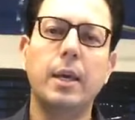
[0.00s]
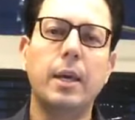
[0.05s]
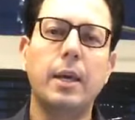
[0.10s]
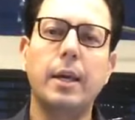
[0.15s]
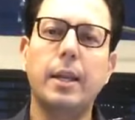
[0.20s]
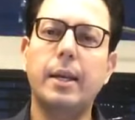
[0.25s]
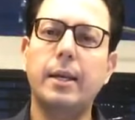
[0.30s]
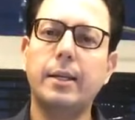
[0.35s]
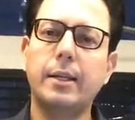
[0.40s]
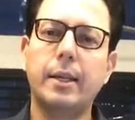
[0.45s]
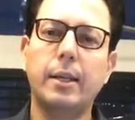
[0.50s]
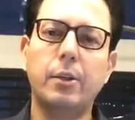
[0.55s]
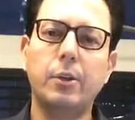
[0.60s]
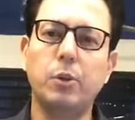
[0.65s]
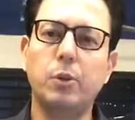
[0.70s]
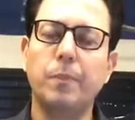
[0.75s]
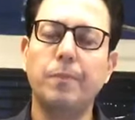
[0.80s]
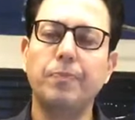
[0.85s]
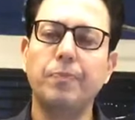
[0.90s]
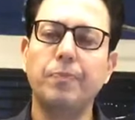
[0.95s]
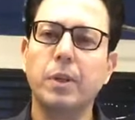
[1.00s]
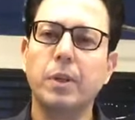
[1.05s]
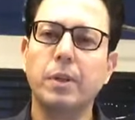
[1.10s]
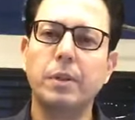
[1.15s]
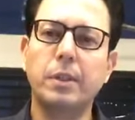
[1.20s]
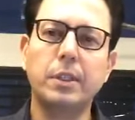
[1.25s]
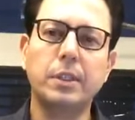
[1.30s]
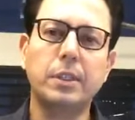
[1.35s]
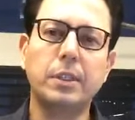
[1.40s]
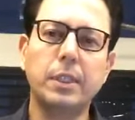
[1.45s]
And I tell you,
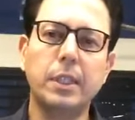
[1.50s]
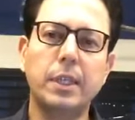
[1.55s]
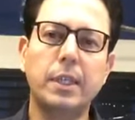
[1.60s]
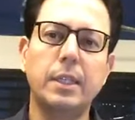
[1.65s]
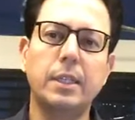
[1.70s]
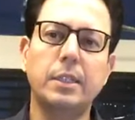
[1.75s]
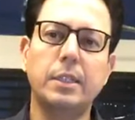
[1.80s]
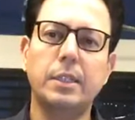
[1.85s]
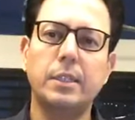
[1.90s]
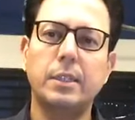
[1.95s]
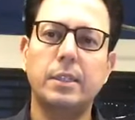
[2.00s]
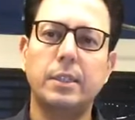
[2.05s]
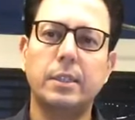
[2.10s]
this is